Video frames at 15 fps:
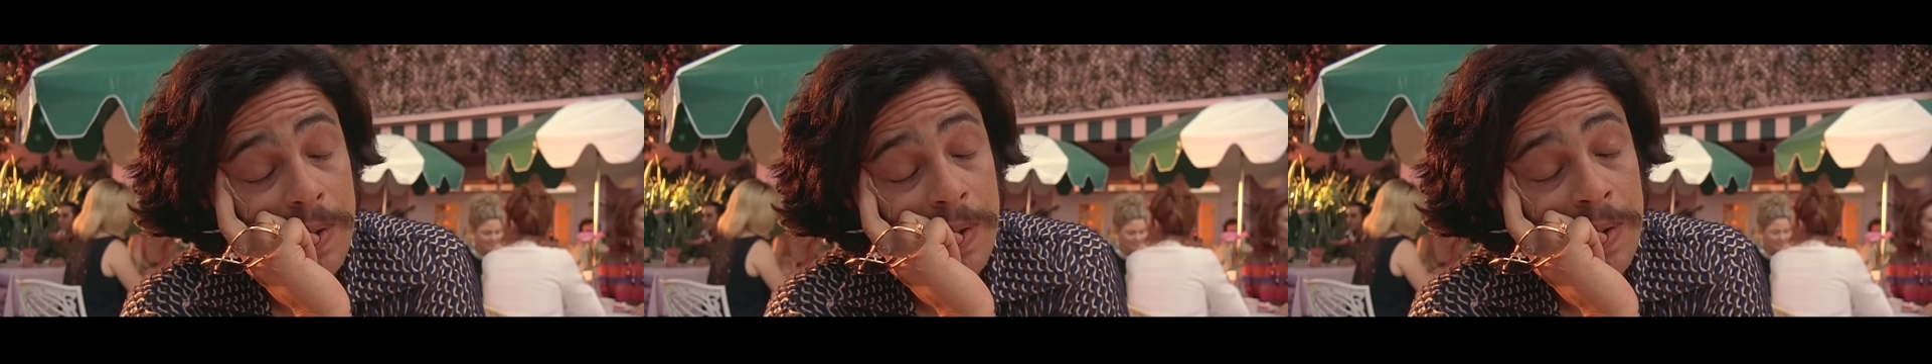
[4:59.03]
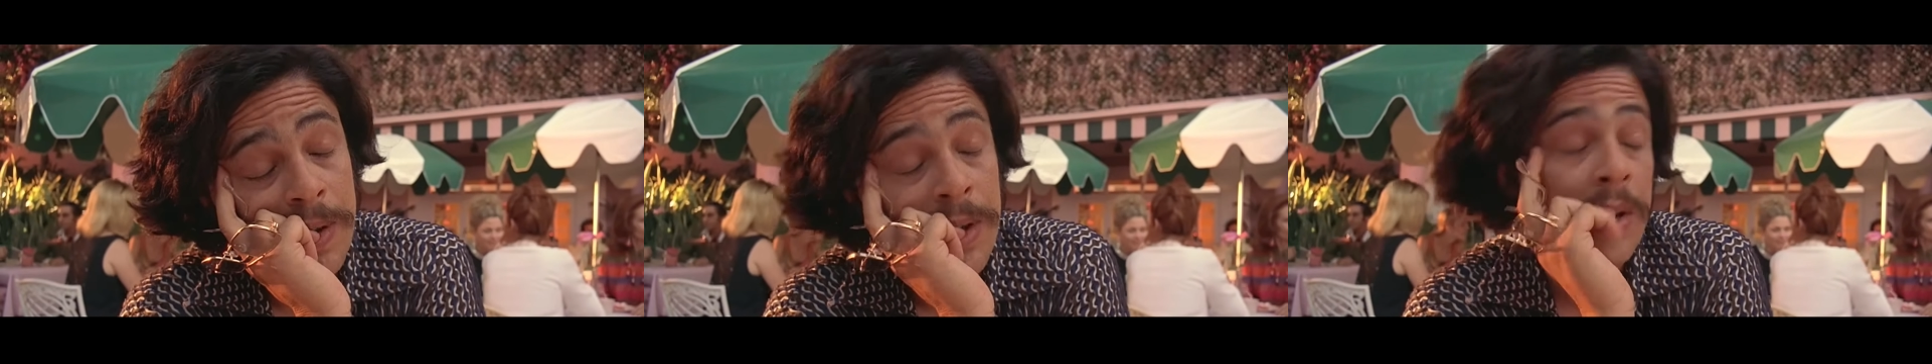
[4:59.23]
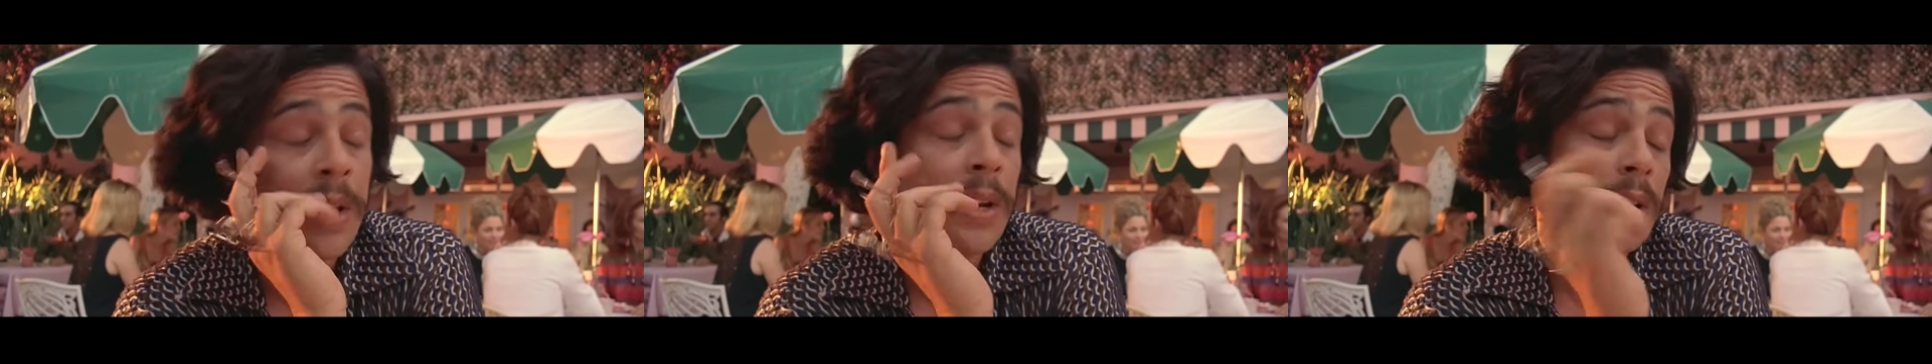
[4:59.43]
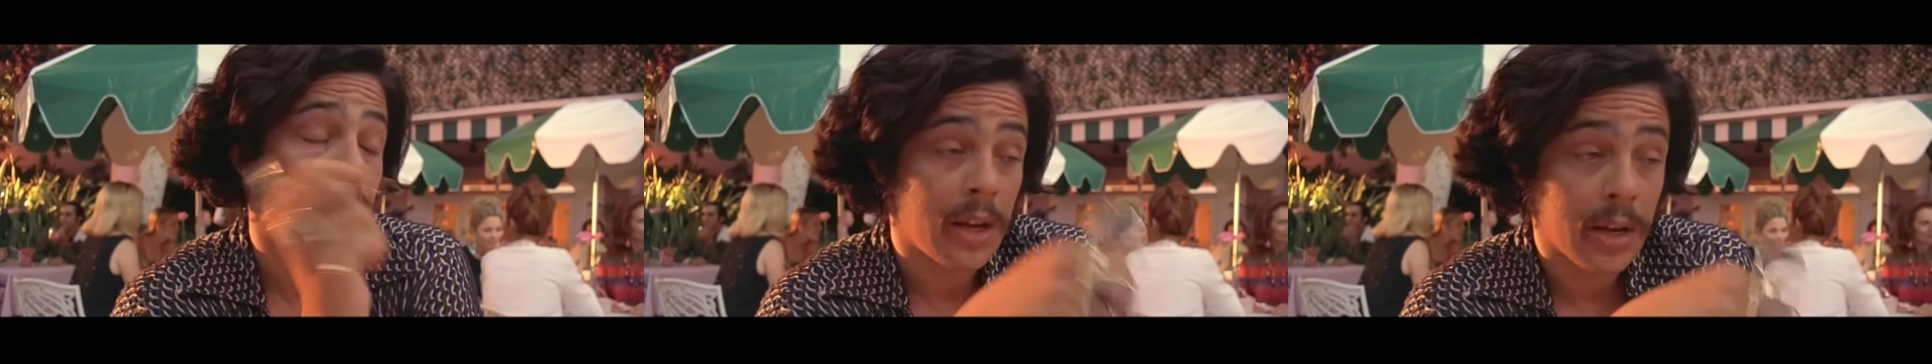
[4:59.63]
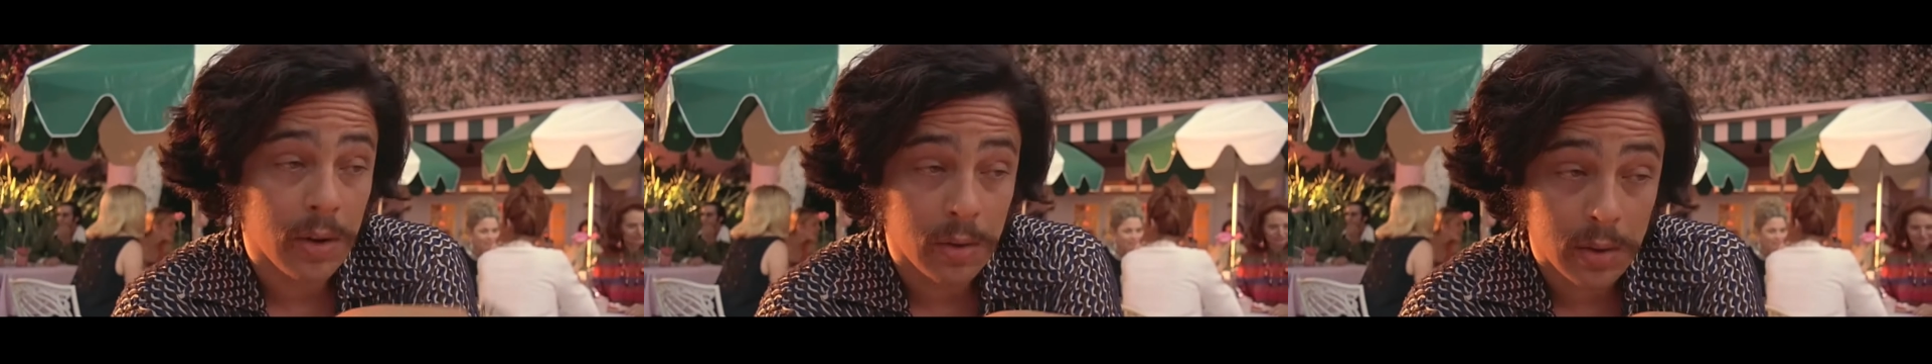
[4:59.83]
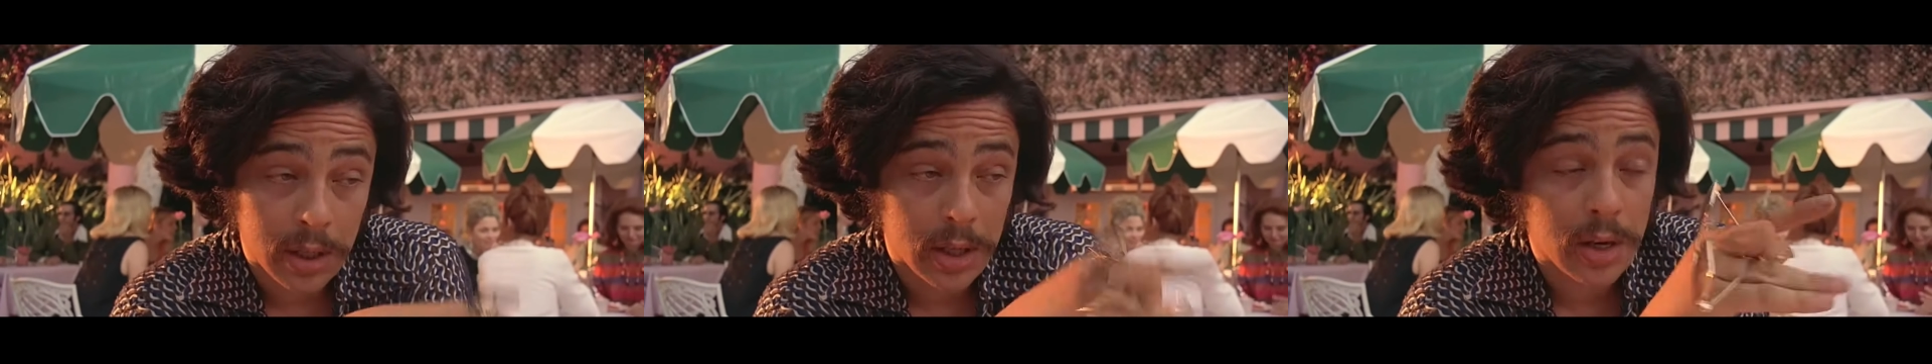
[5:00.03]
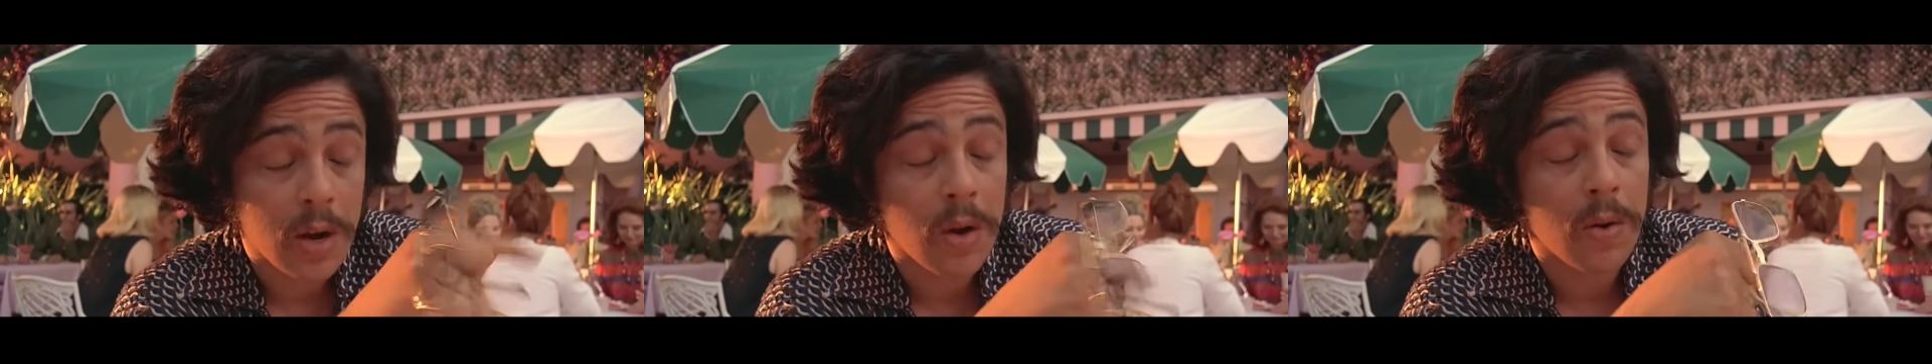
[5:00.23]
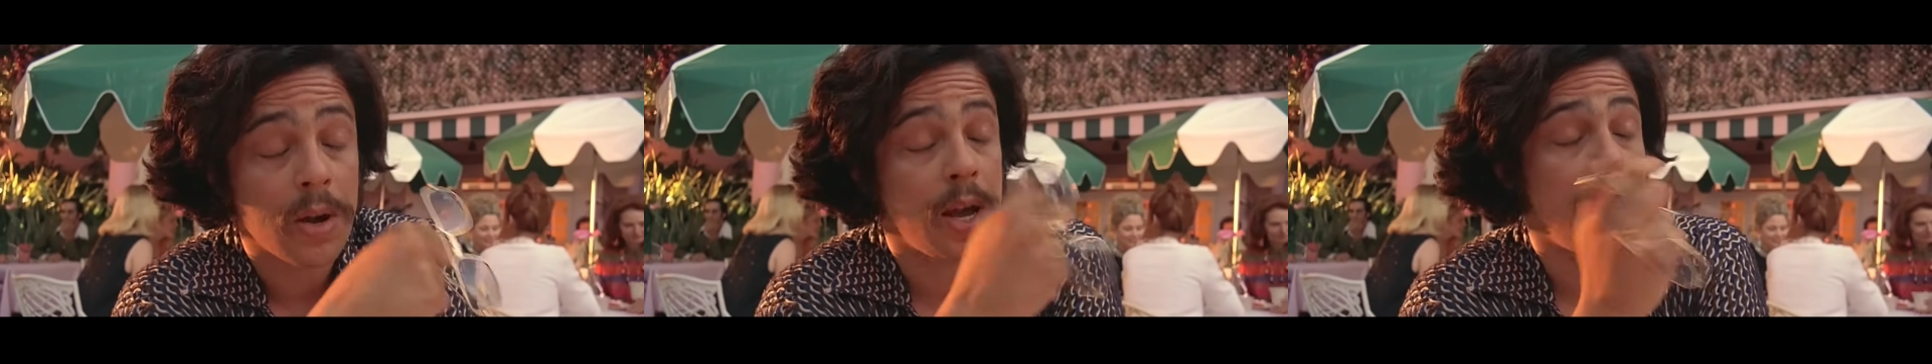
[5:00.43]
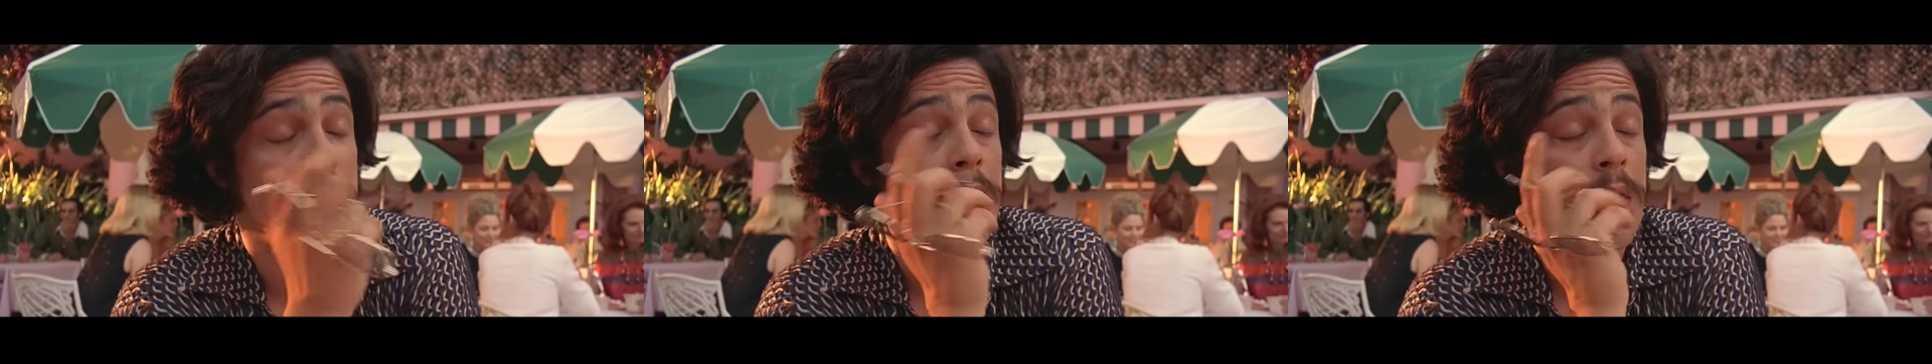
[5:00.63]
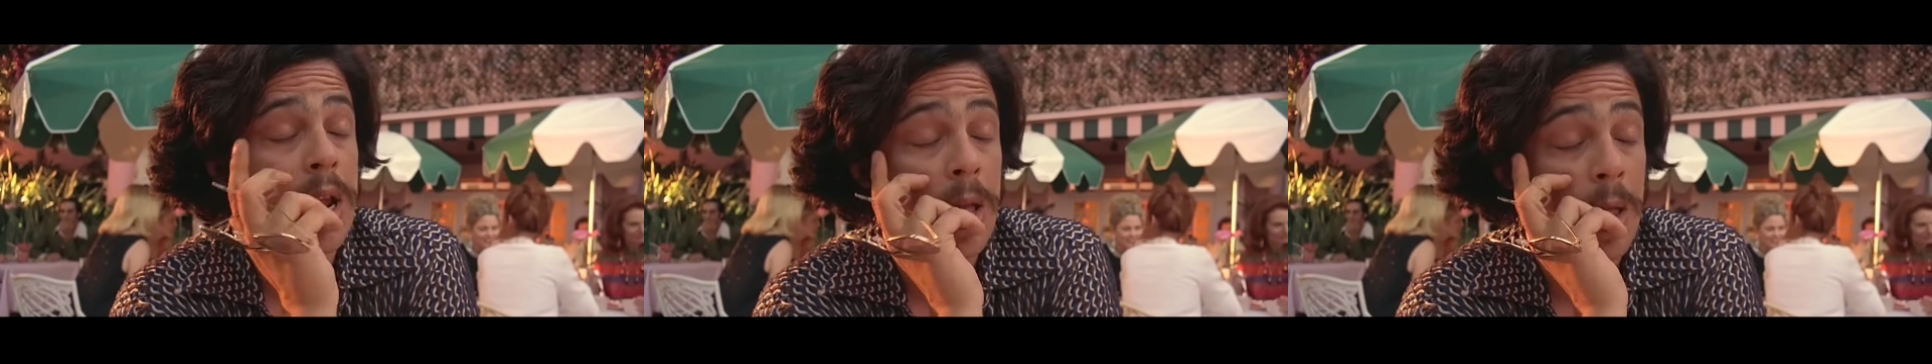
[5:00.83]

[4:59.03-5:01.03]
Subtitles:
And what this character keeps keeps saying is, as your